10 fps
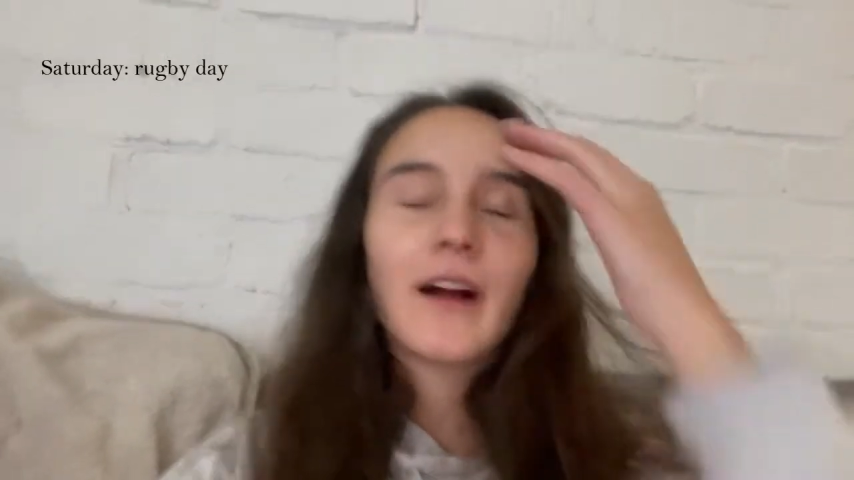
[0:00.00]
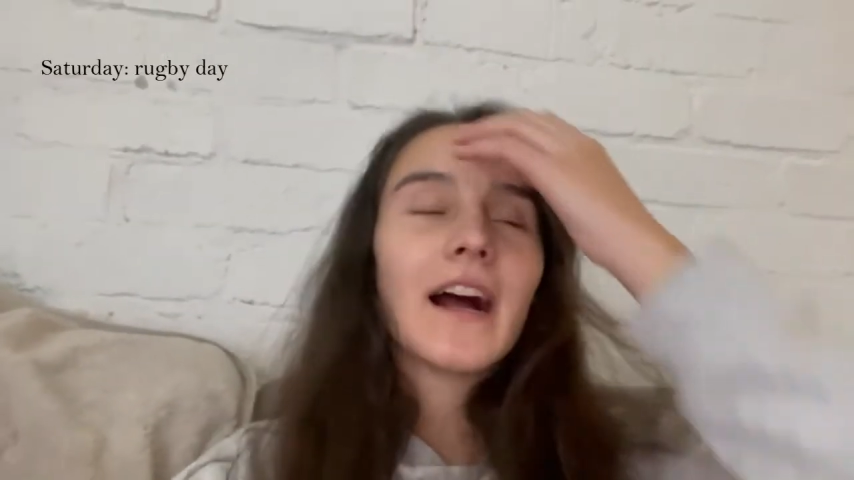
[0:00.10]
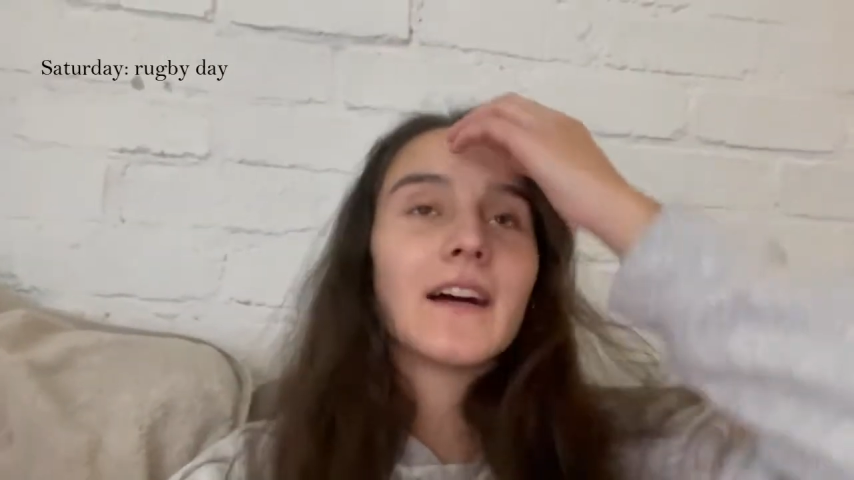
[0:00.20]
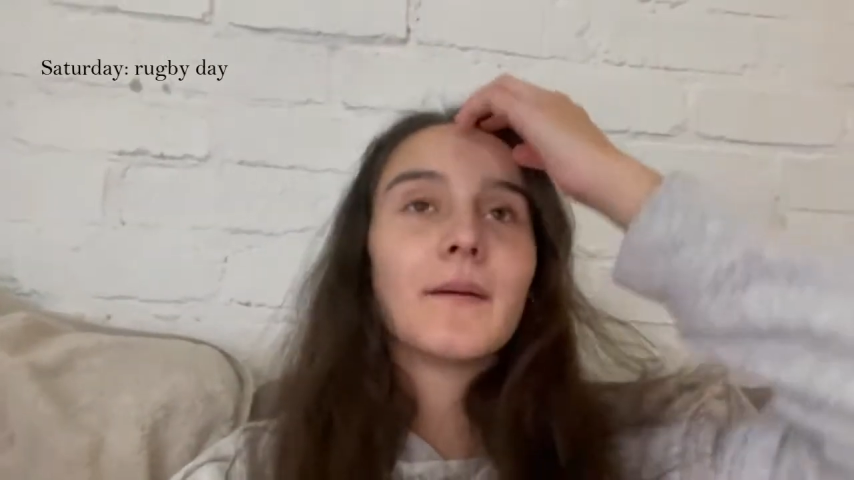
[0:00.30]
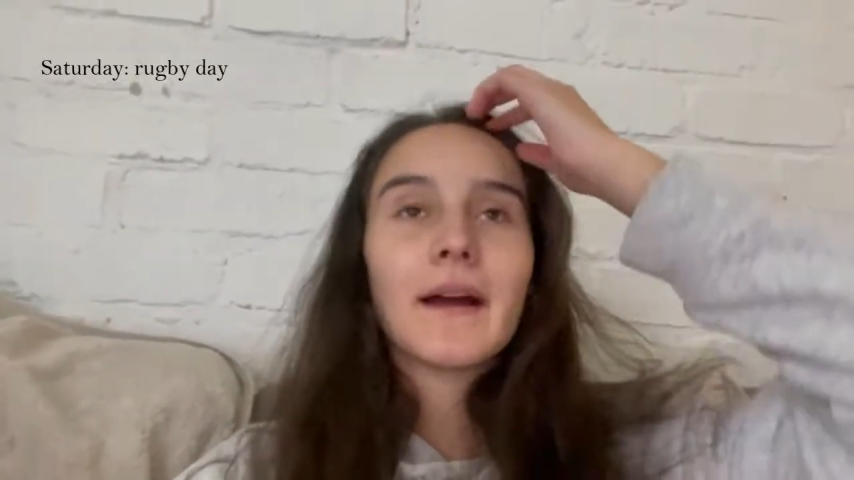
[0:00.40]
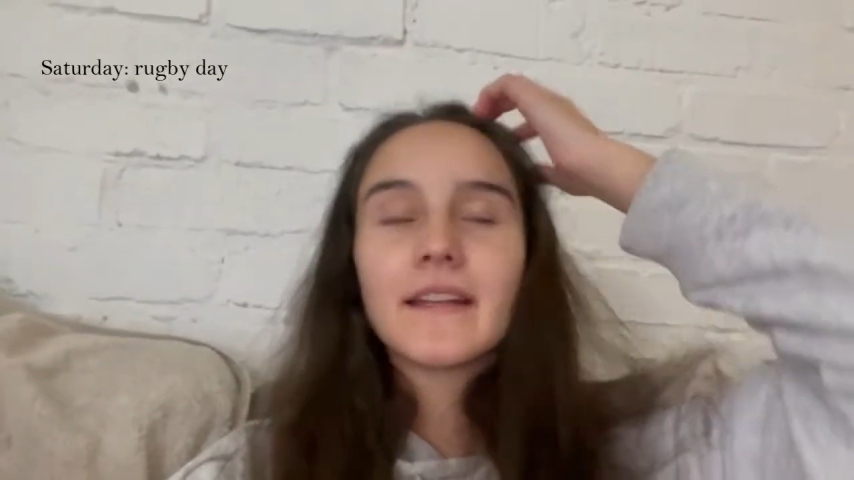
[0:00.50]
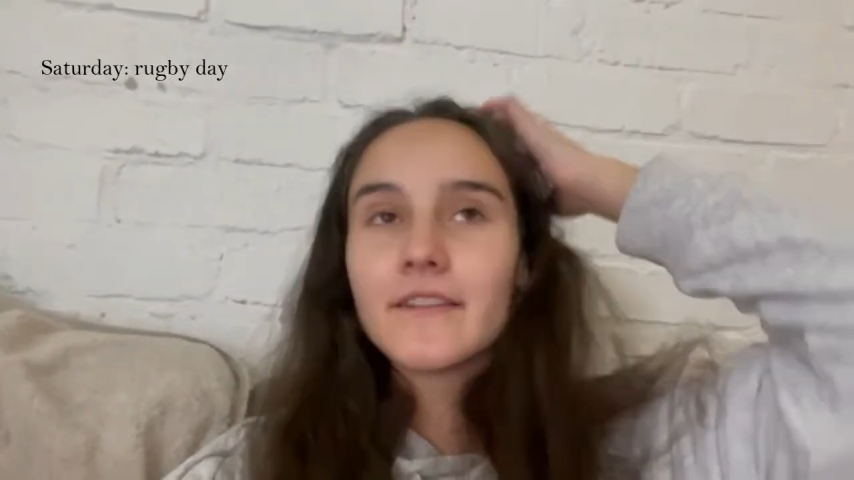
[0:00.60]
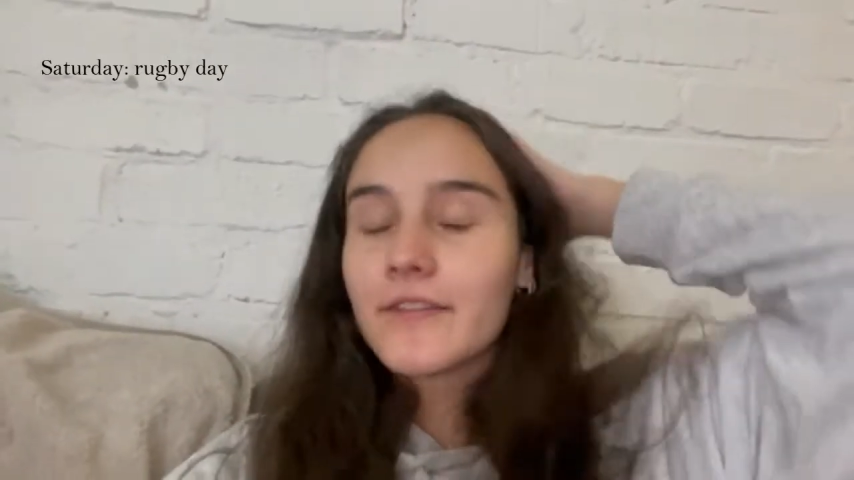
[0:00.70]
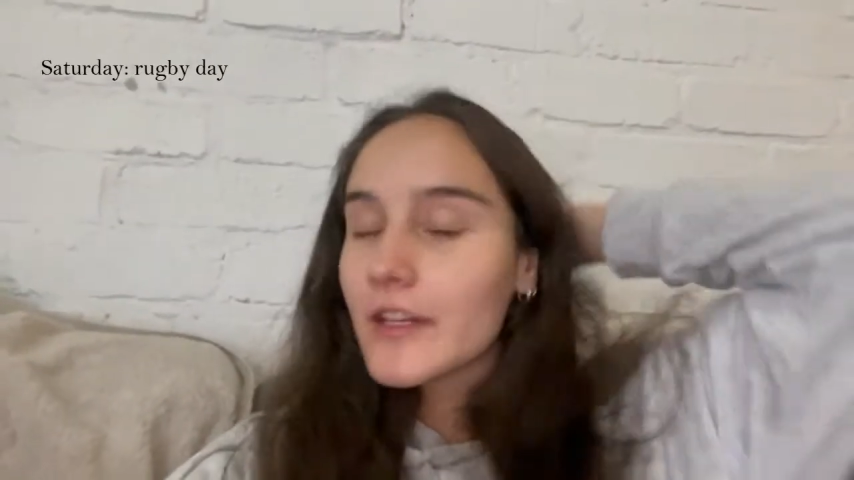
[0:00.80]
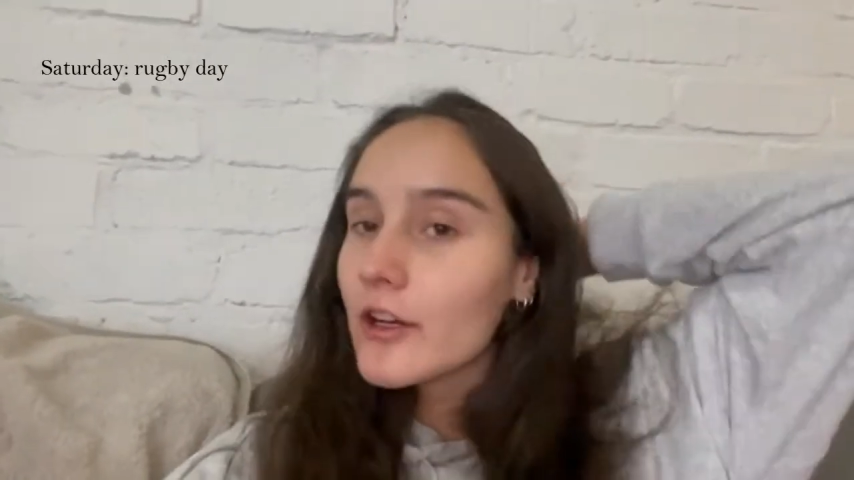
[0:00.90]
I
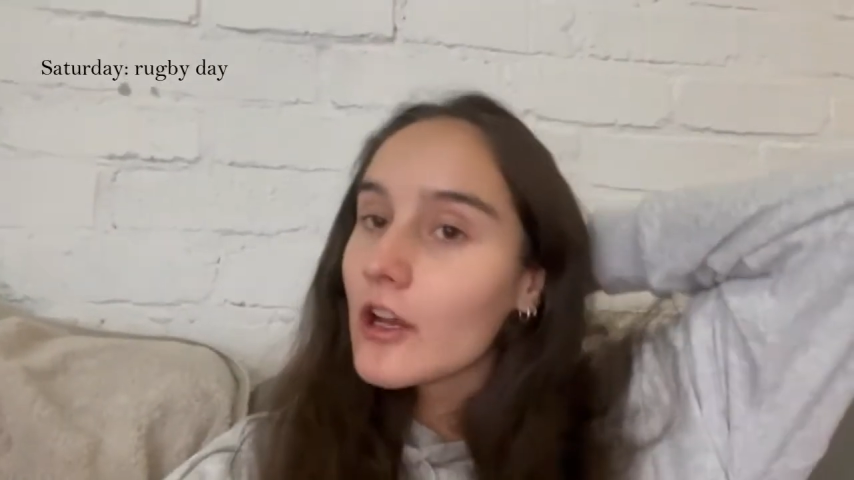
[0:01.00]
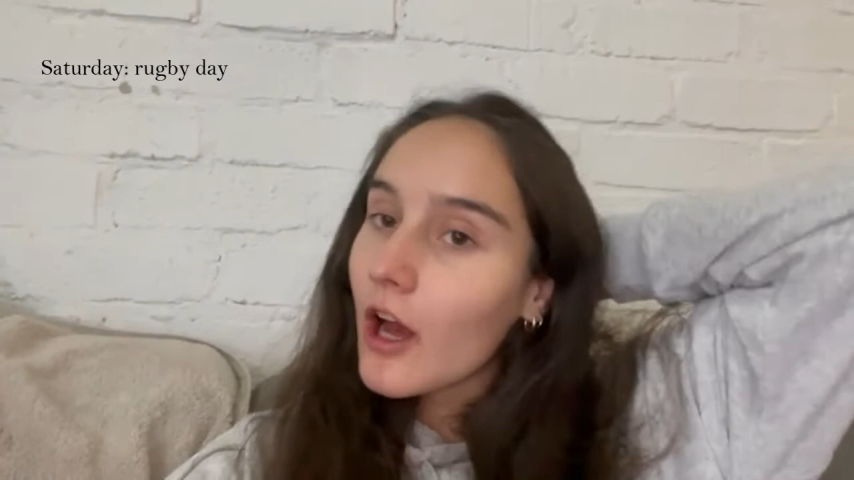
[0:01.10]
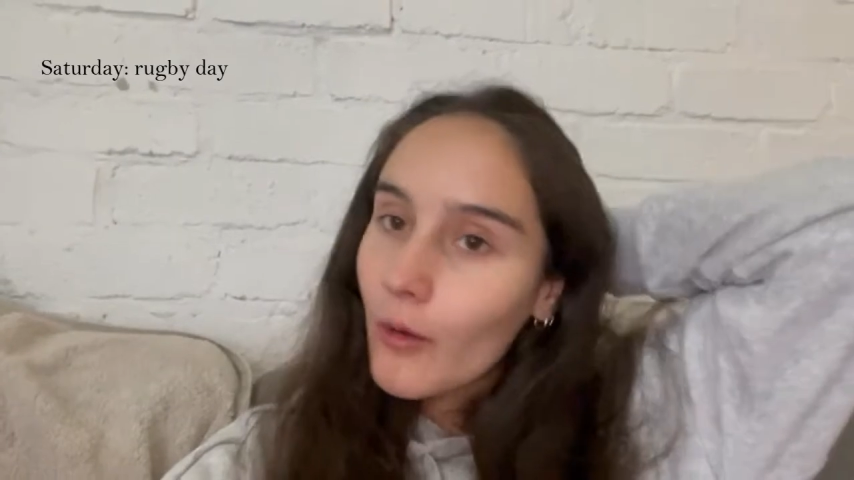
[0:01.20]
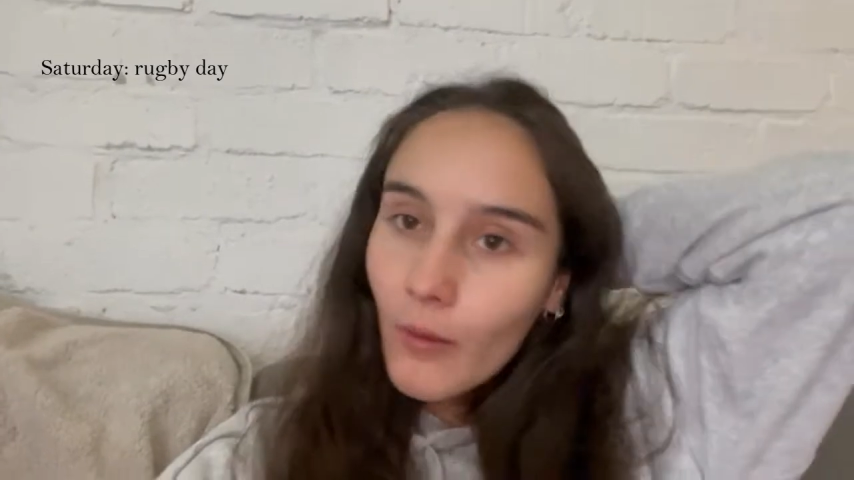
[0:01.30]
didn't video a lot